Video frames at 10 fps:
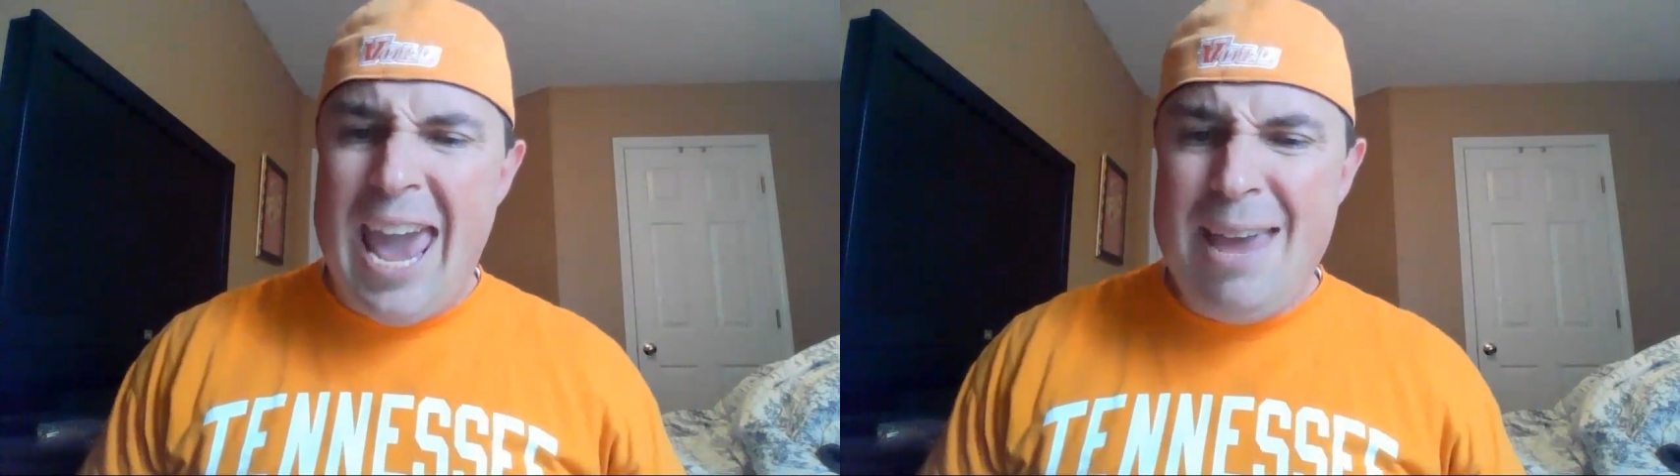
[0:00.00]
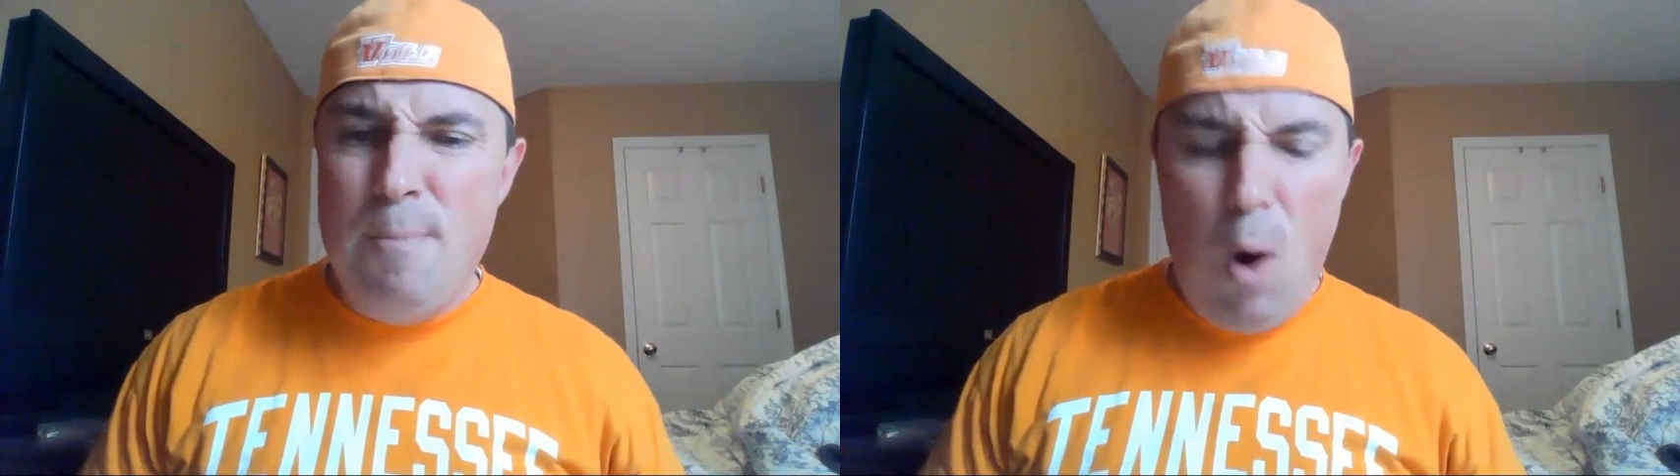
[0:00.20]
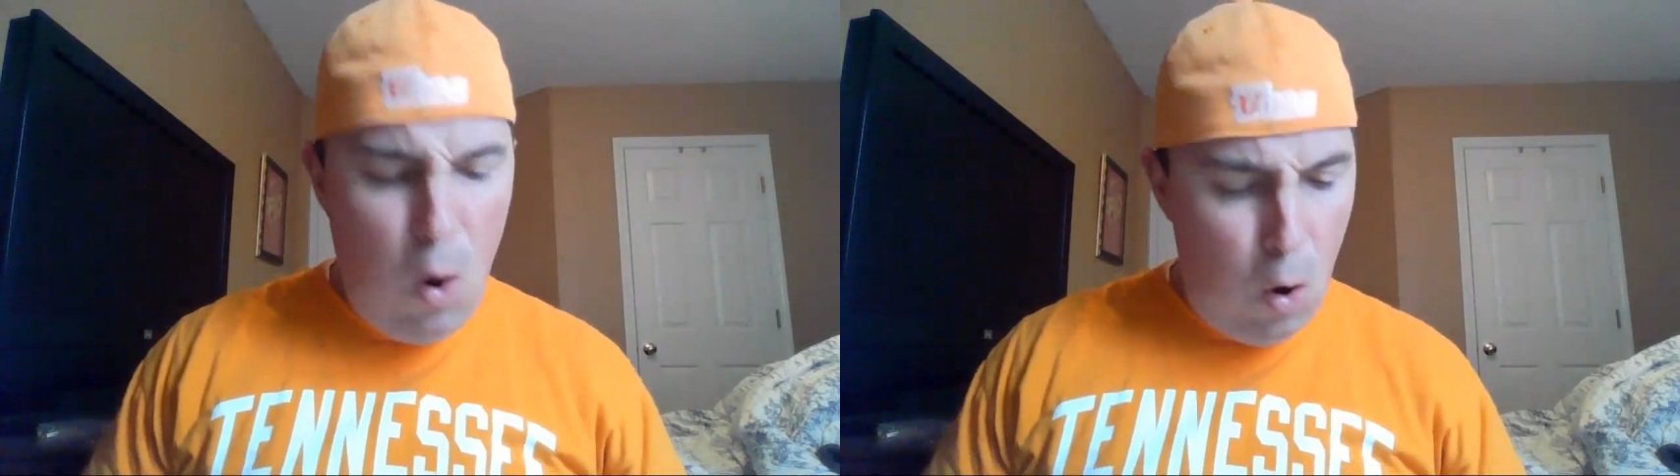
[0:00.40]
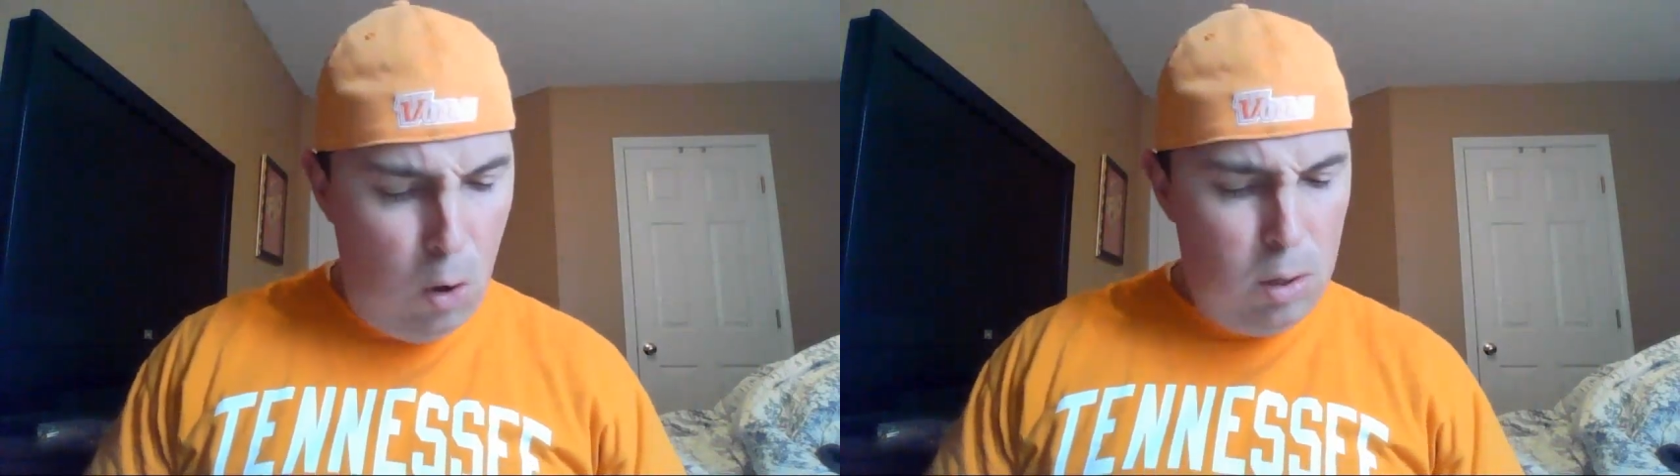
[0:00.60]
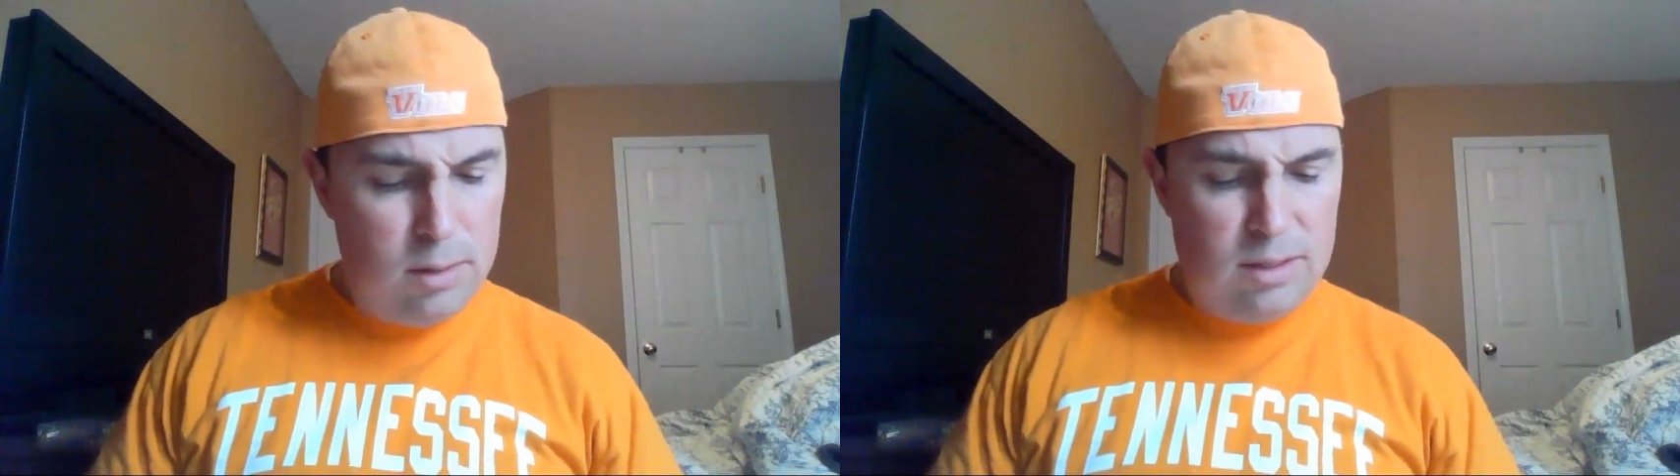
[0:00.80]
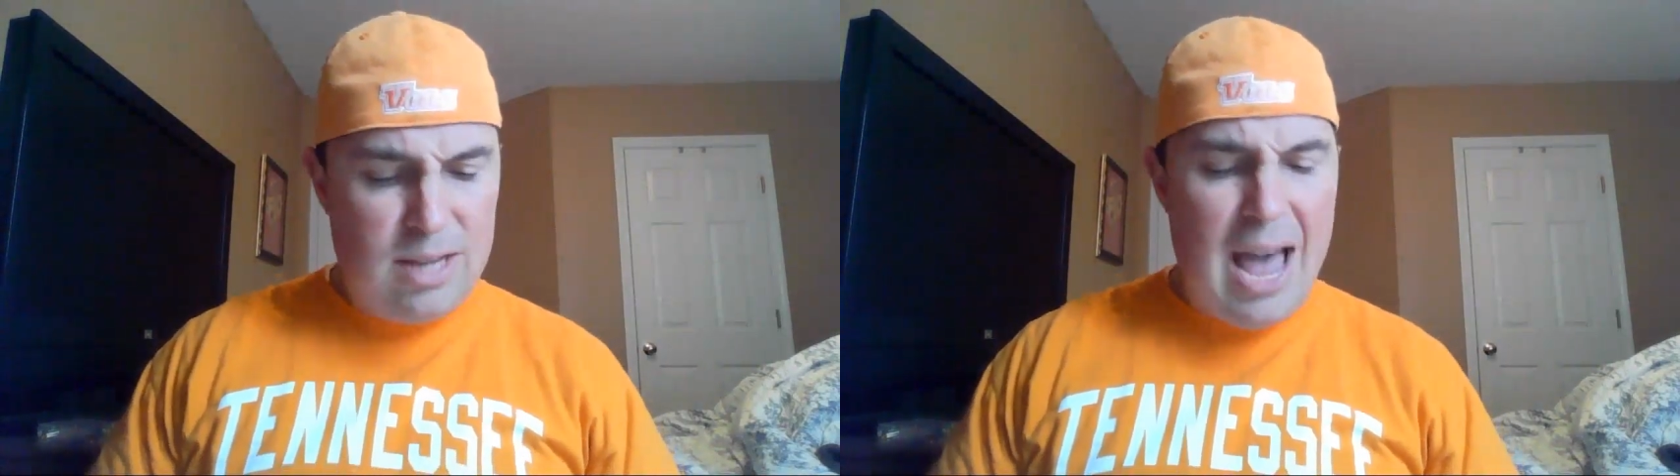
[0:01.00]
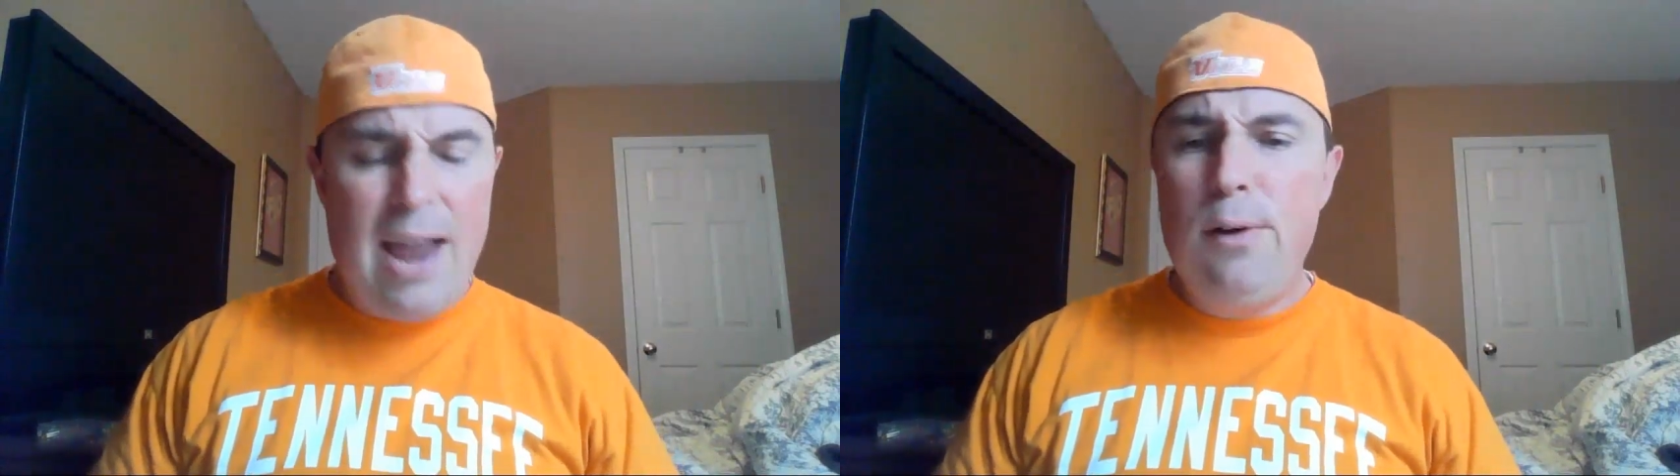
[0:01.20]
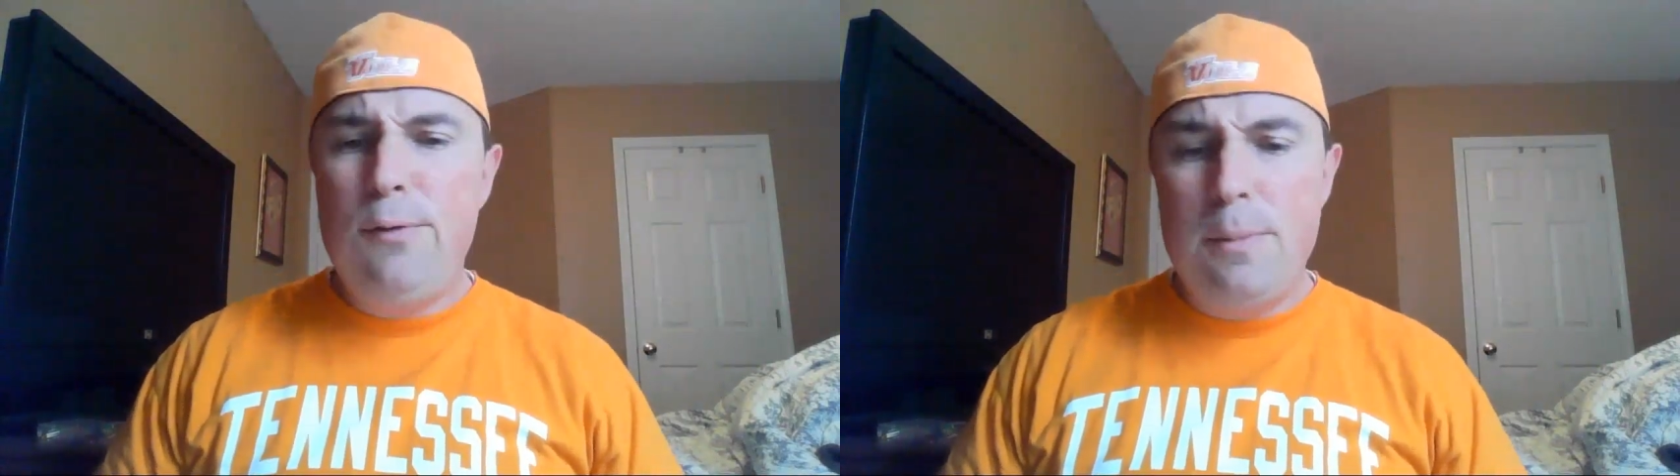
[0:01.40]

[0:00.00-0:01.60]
A mole, tired